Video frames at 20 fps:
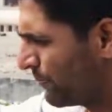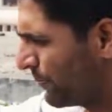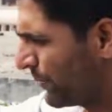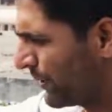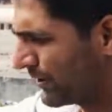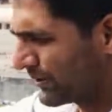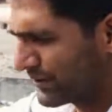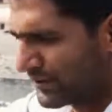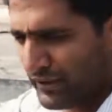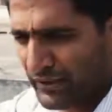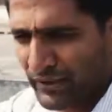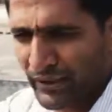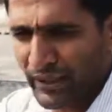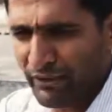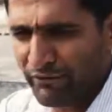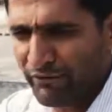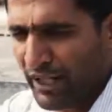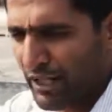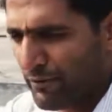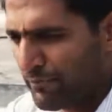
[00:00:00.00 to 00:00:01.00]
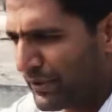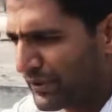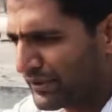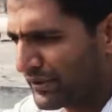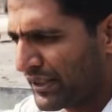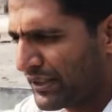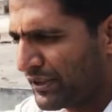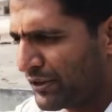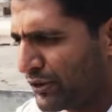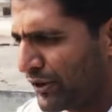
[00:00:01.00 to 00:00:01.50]
Plus the
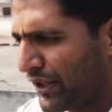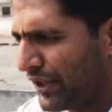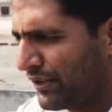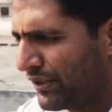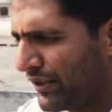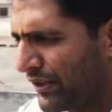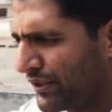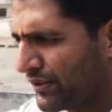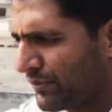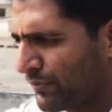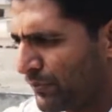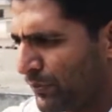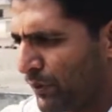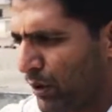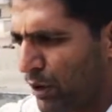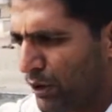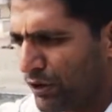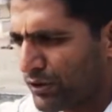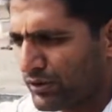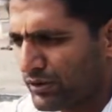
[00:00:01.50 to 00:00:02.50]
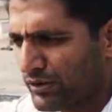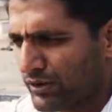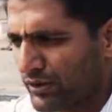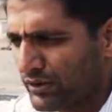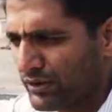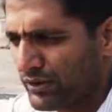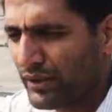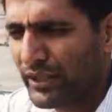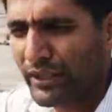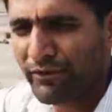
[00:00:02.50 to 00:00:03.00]
35% shade net blocks
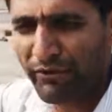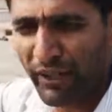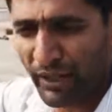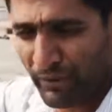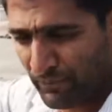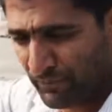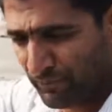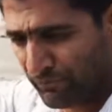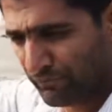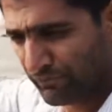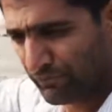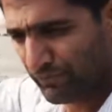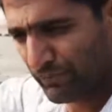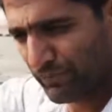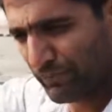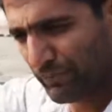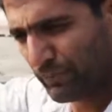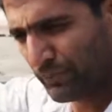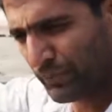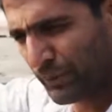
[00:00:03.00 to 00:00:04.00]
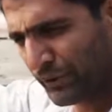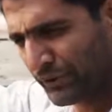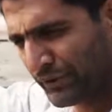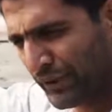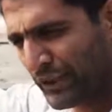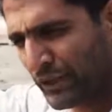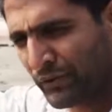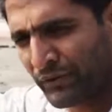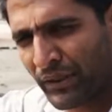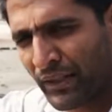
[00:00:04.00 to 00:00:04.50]
35%
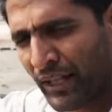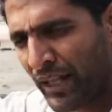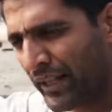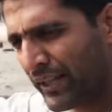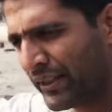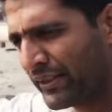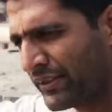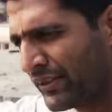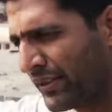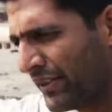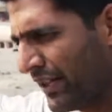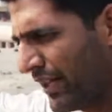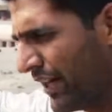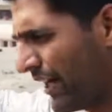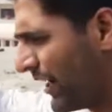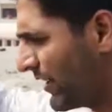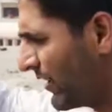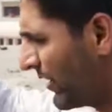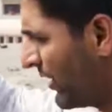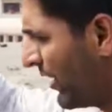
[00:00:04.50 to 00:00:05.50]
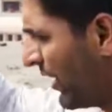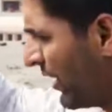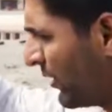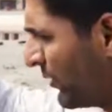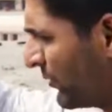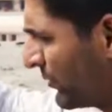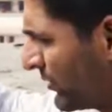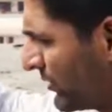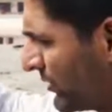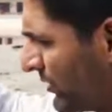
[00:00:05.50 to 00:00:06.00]
of the light and
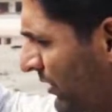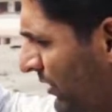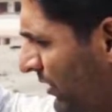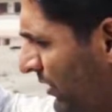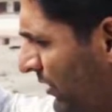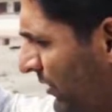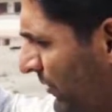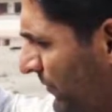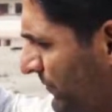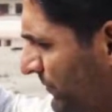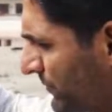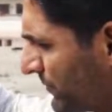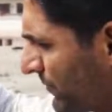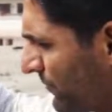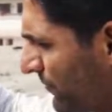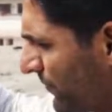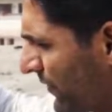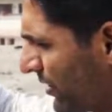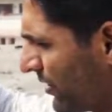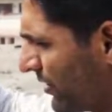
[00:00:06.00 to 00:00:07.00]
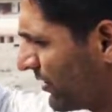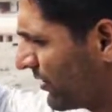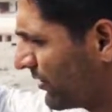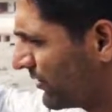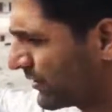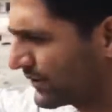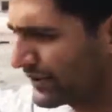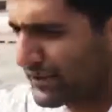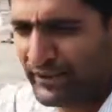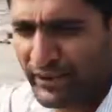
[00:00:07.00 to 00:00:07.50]
allows the
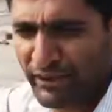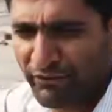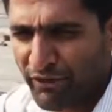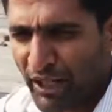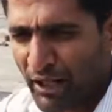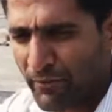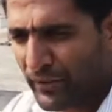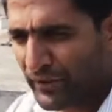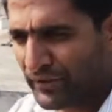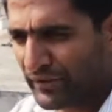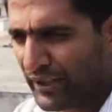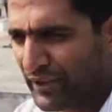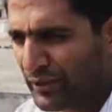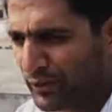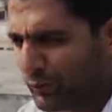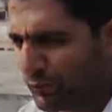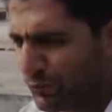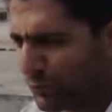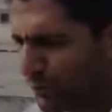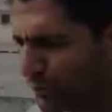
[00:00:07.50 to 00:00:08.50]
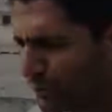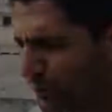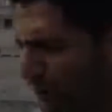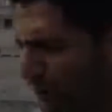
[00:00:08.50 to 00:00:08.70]
65% to flow